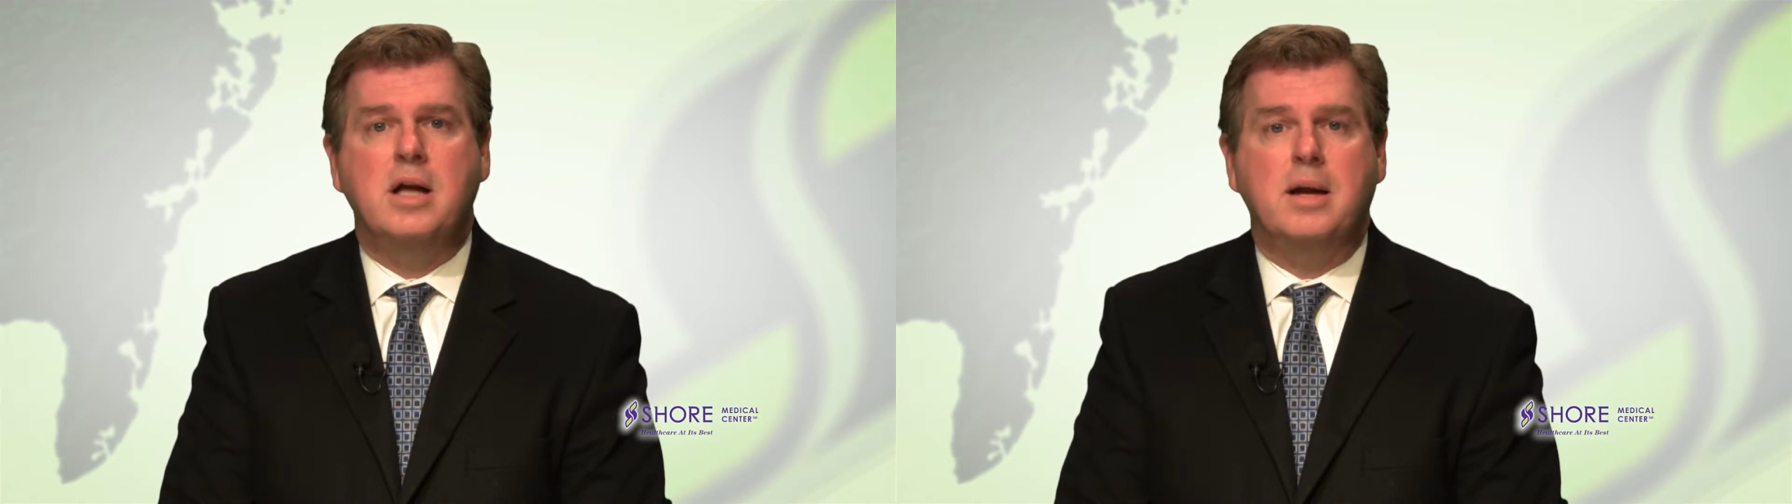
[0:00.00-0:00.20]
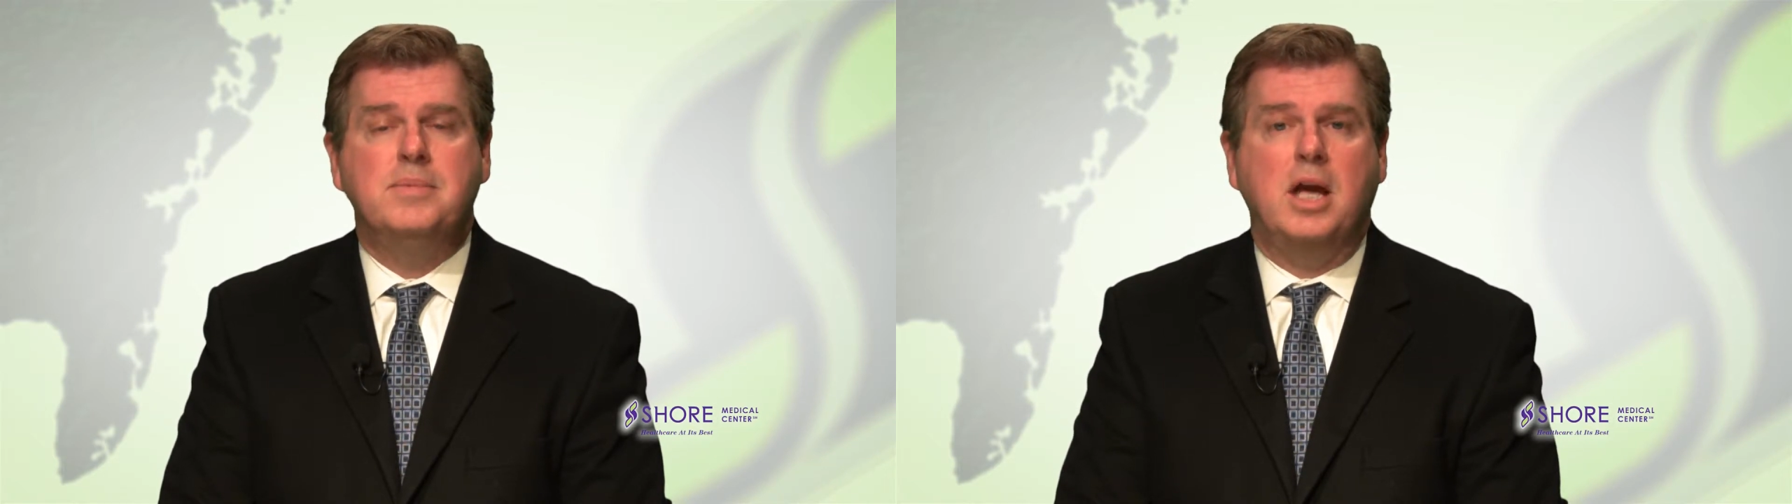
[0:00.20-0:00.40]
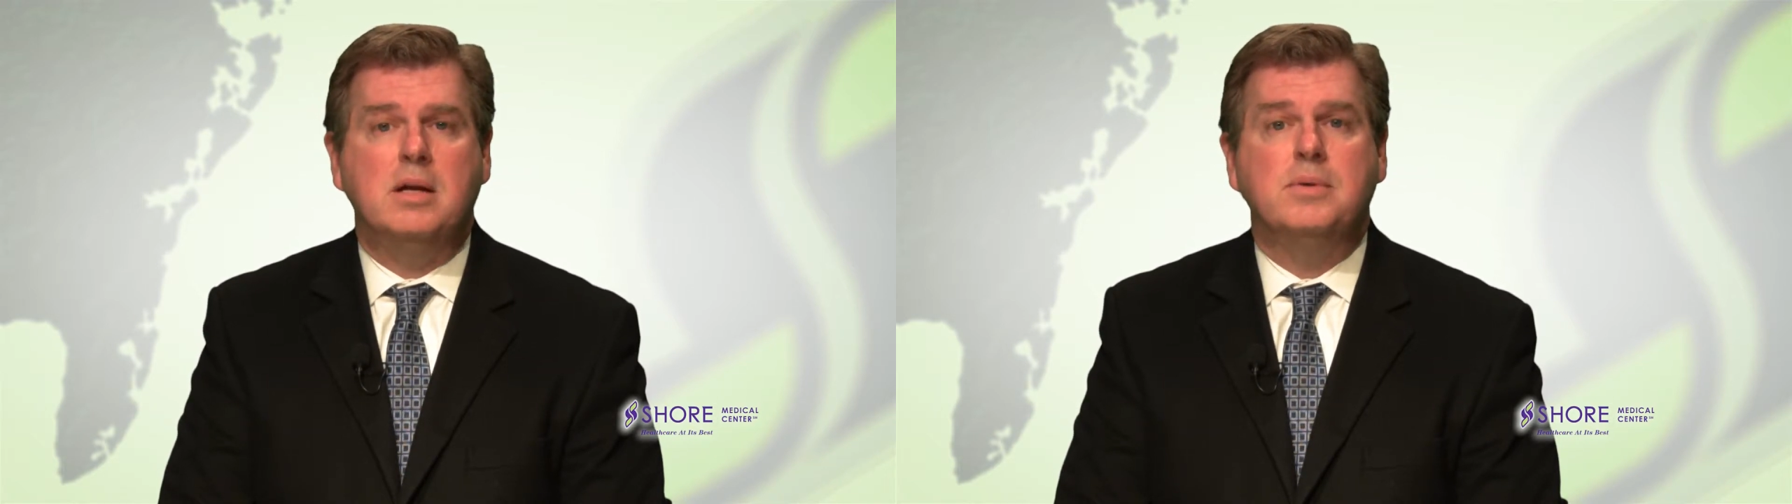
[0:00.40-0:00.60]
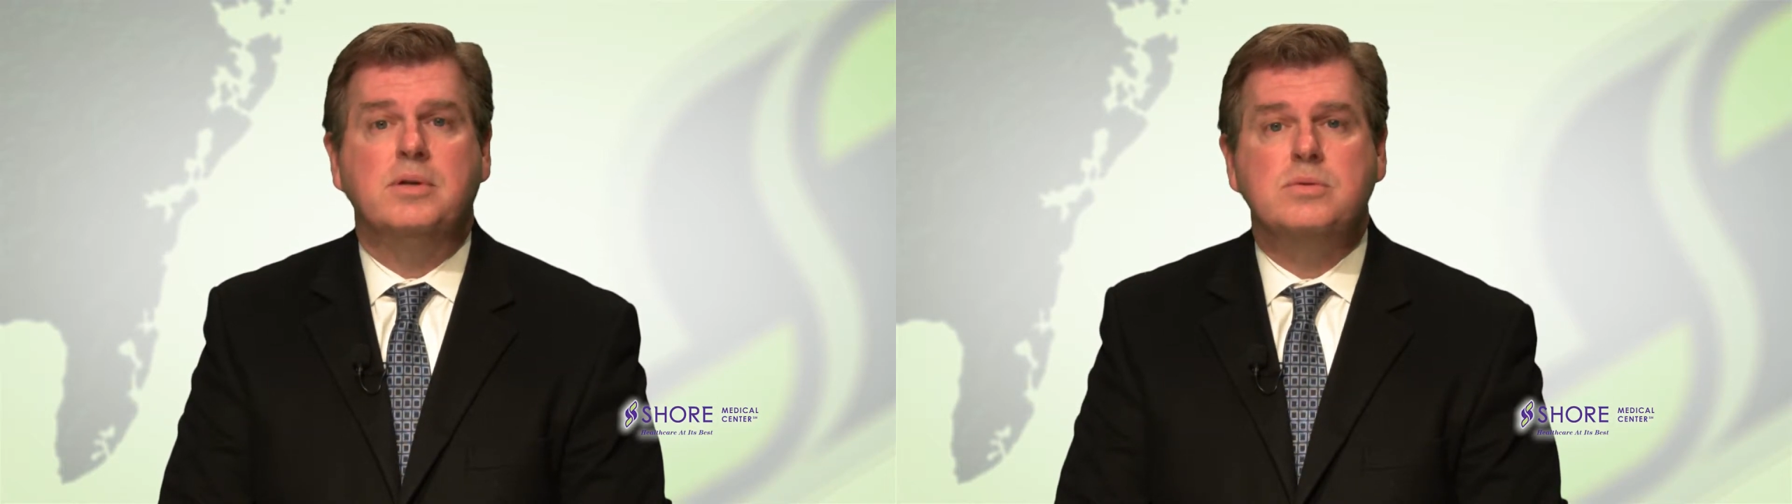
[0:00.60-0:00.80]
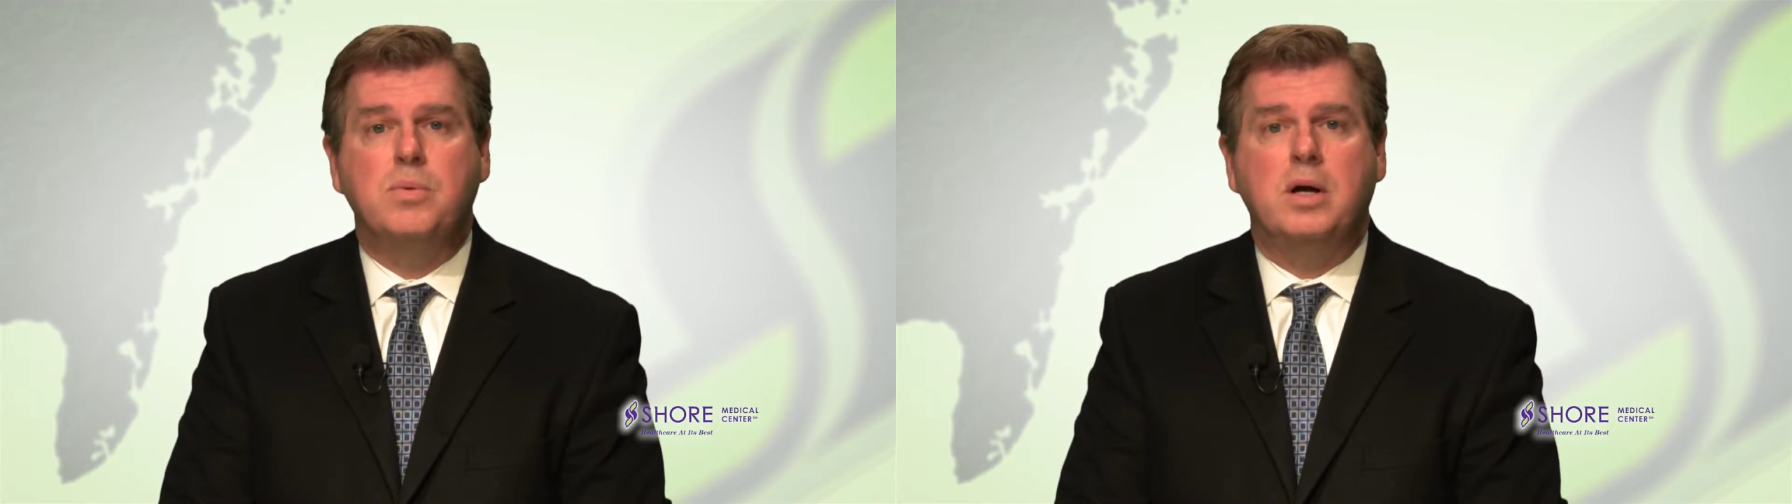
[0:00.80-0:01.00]
not obtainable
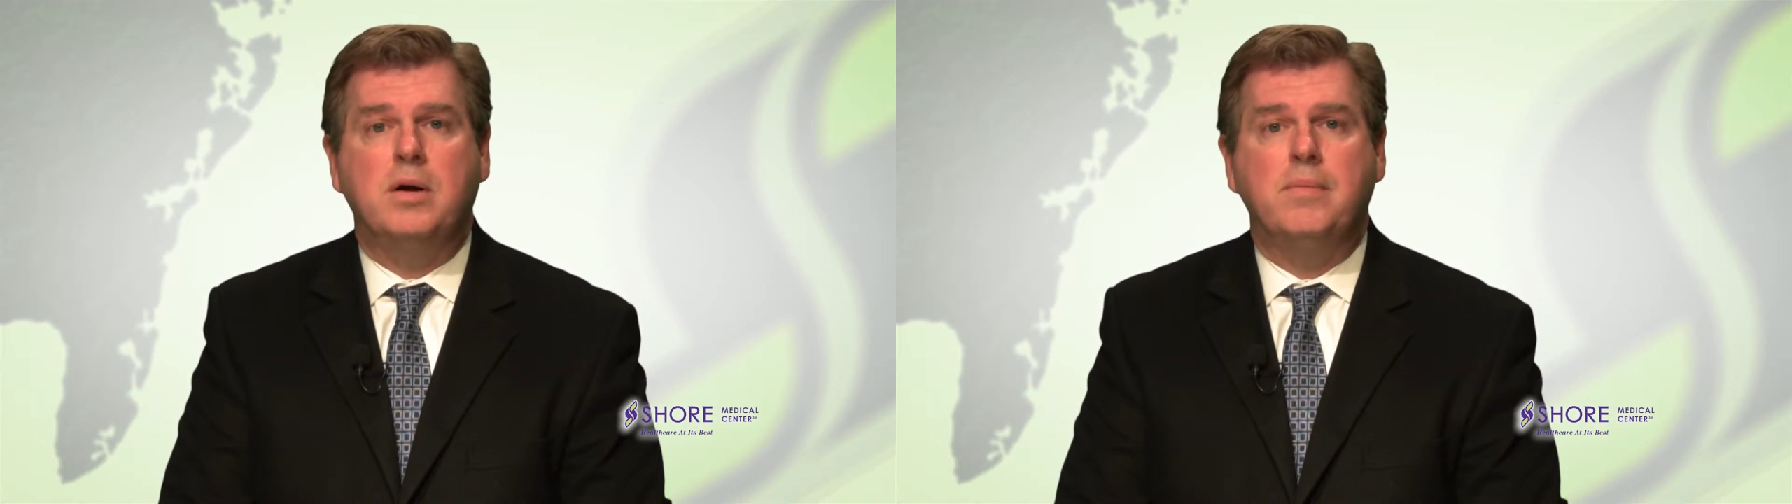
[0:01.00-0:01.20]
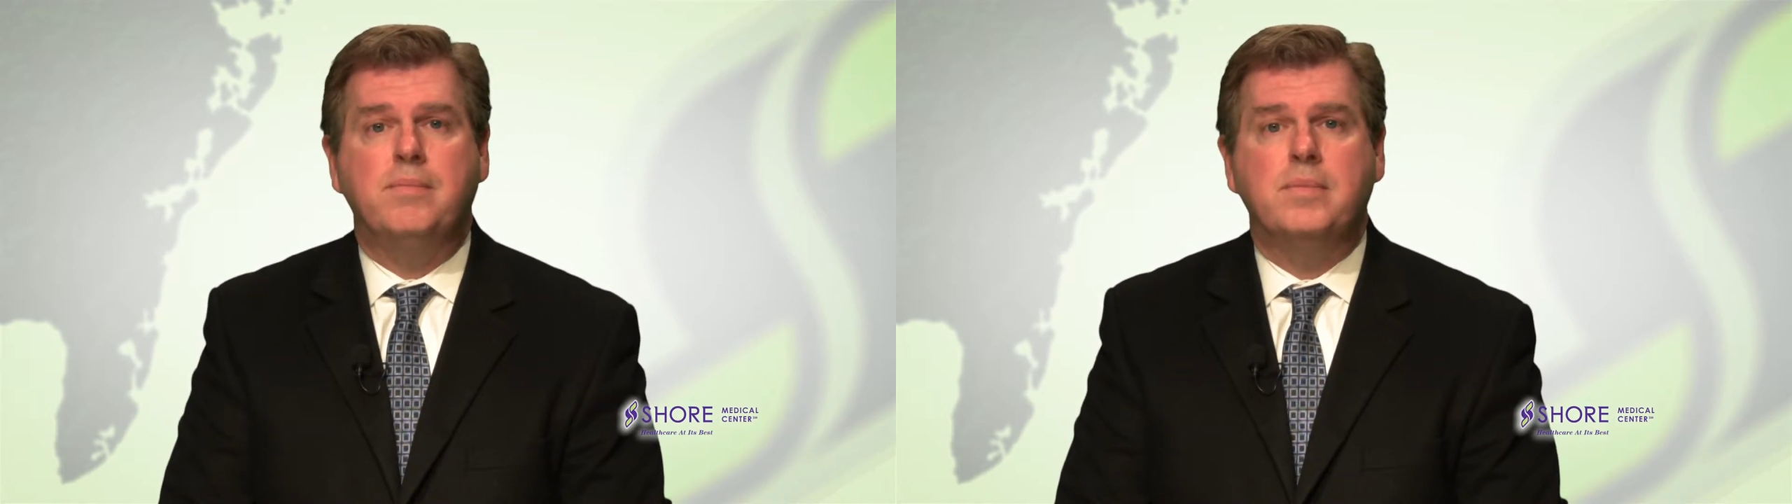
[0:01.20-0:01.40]
as well.